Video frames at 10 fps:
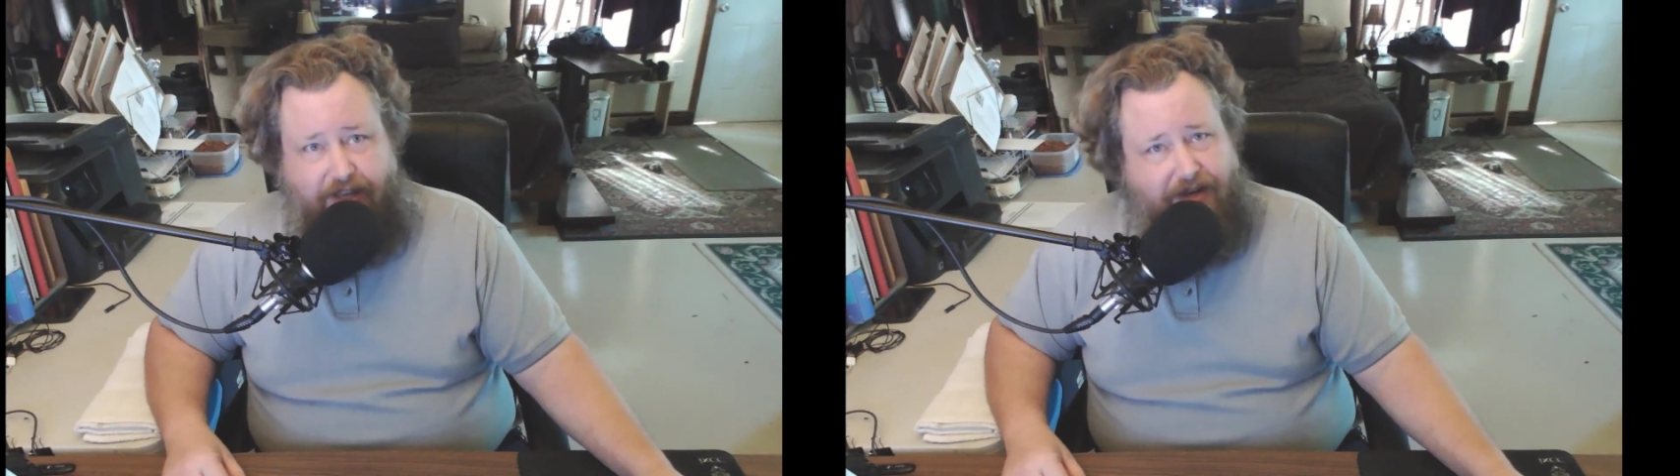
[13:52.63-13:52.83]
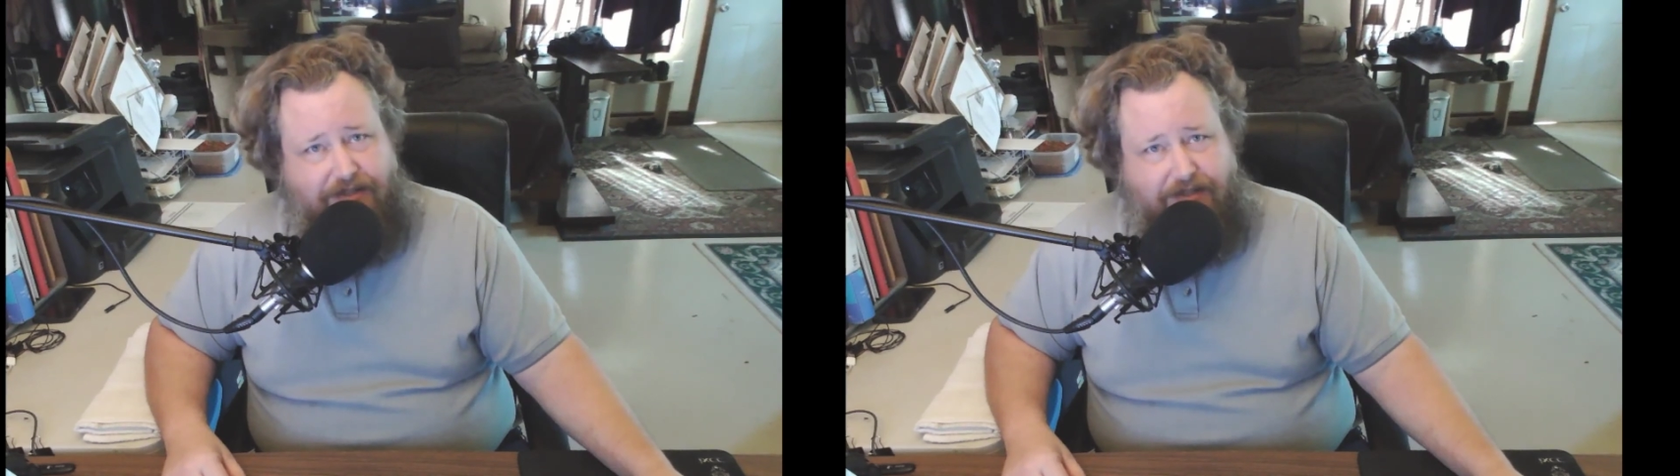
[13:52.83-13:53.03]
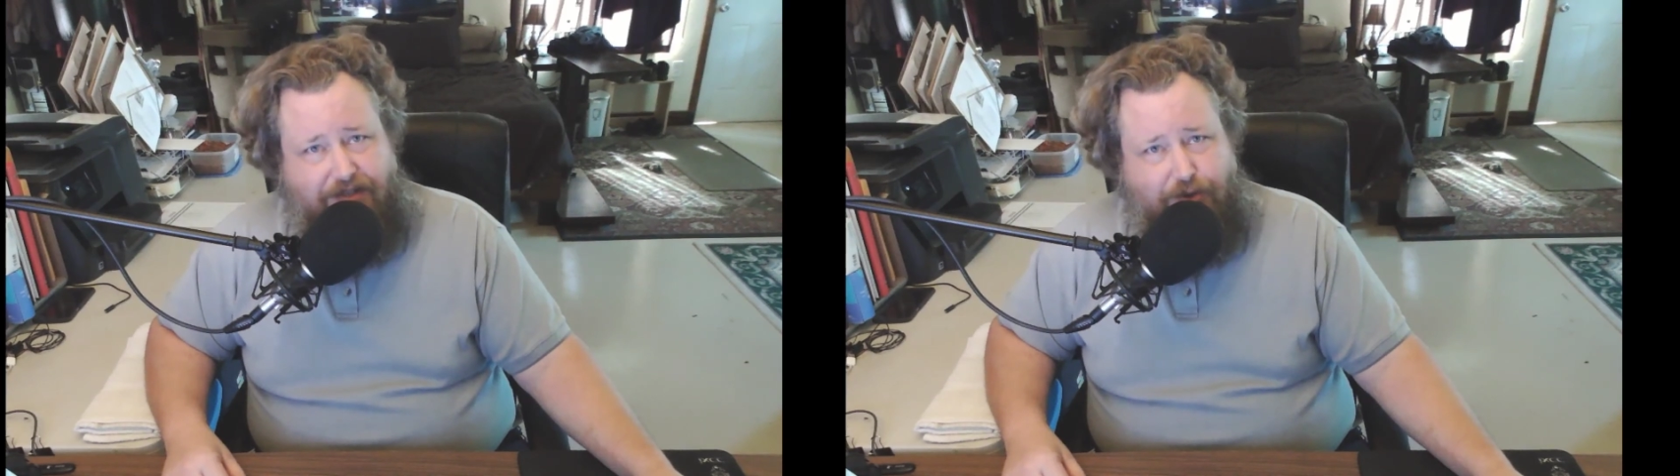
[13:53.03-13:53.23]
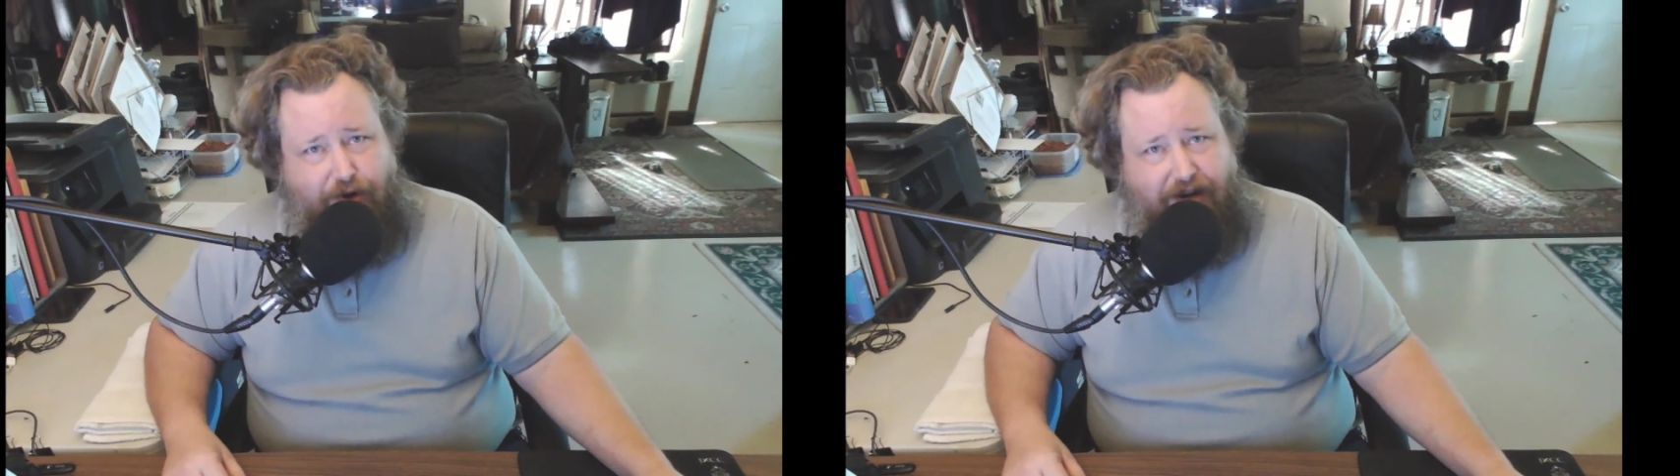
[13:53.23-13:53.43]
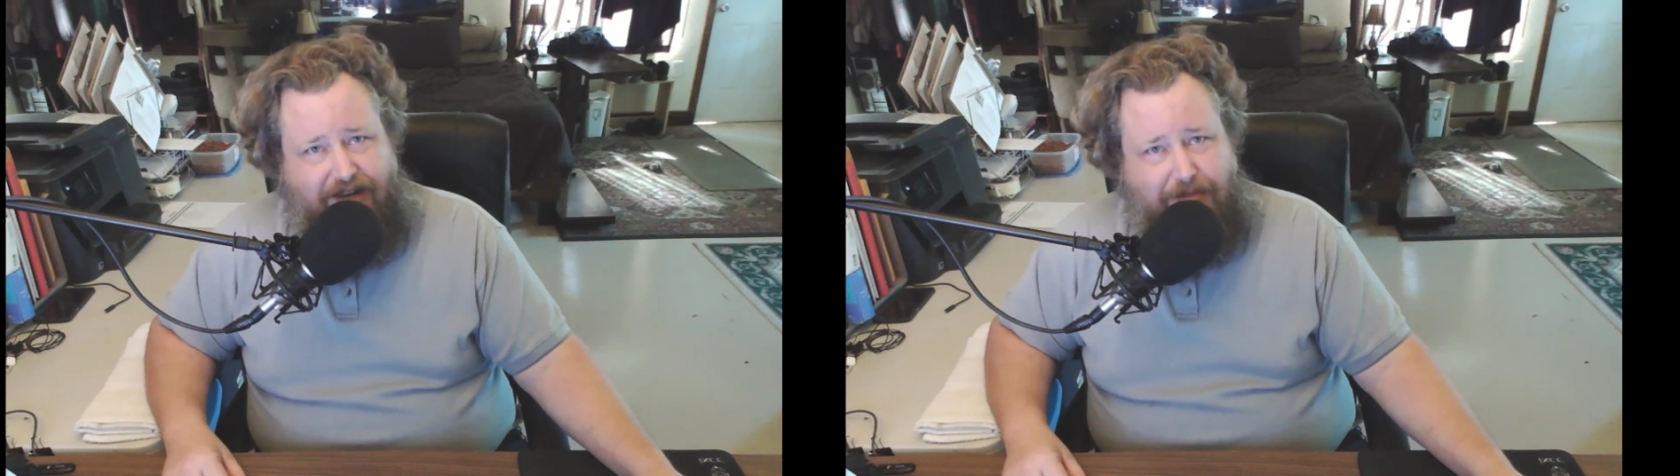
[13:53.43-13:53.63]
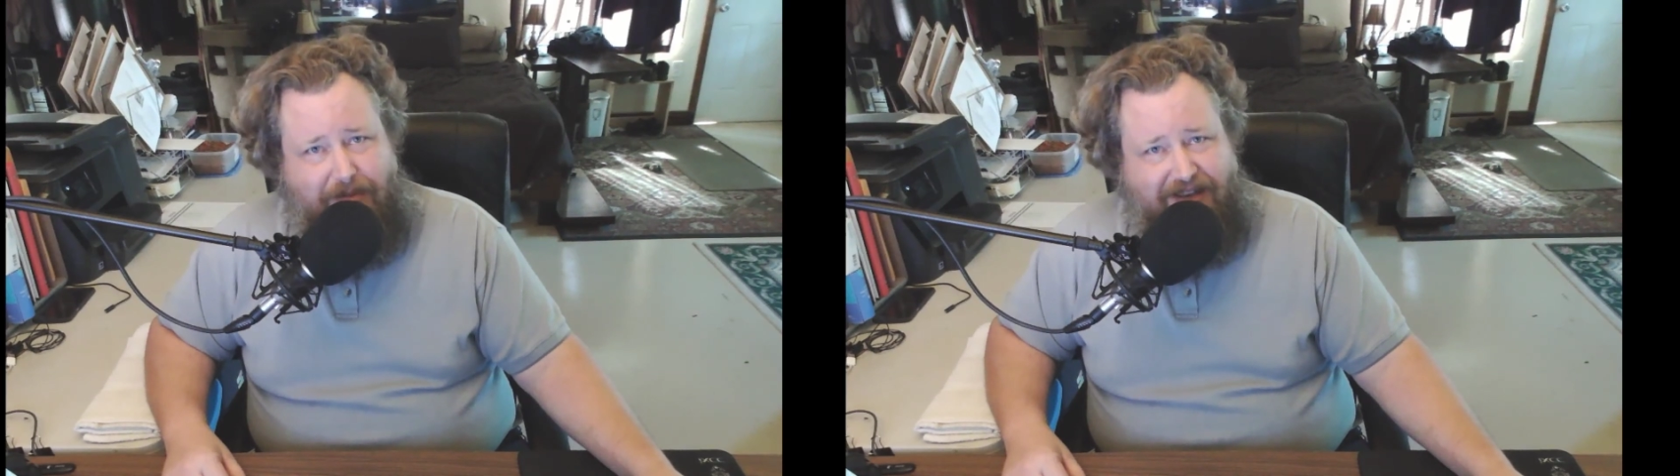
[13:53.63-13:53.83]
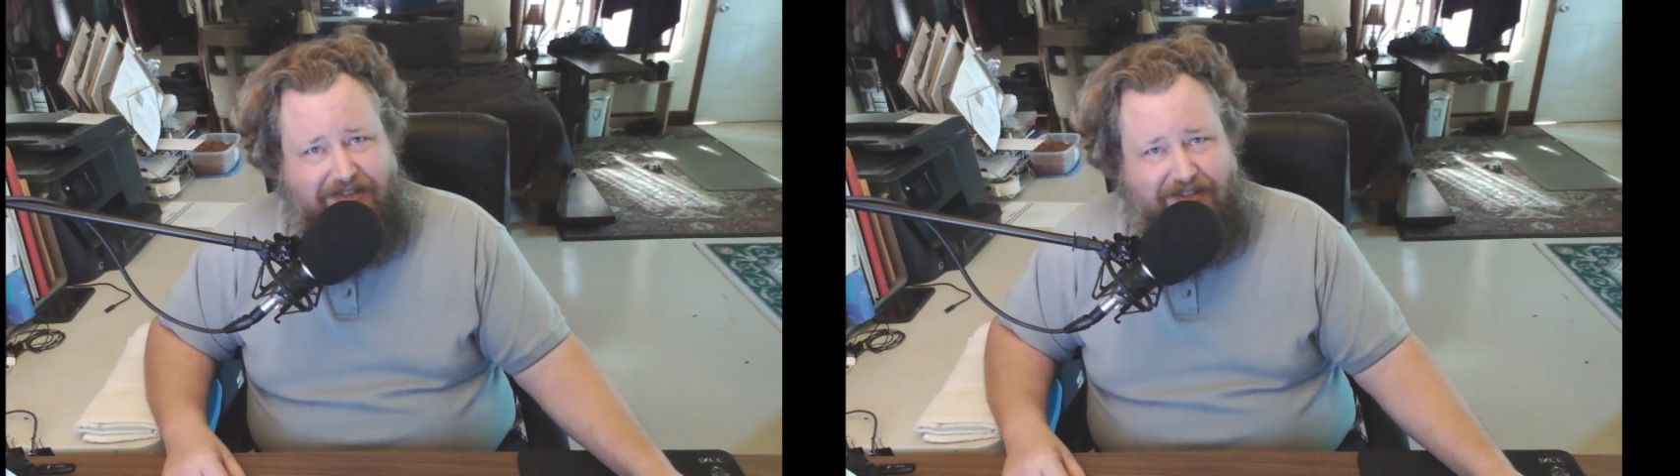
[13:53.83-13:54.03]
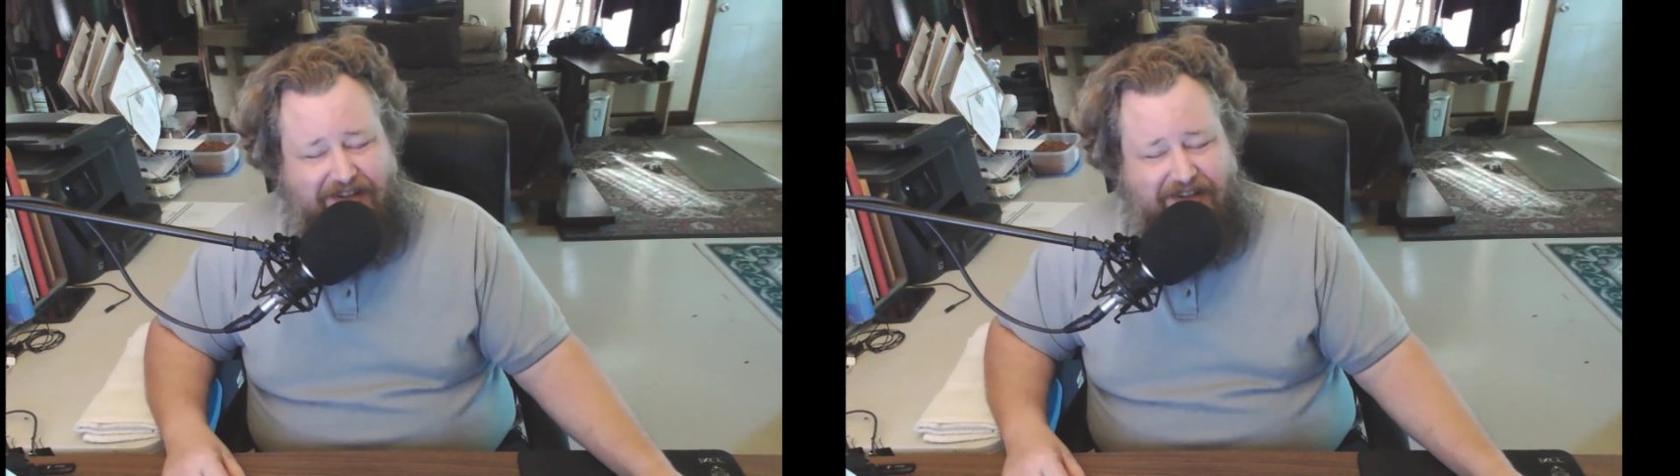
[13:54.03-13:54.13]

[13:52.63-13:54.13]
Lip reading: get is disorganized mess.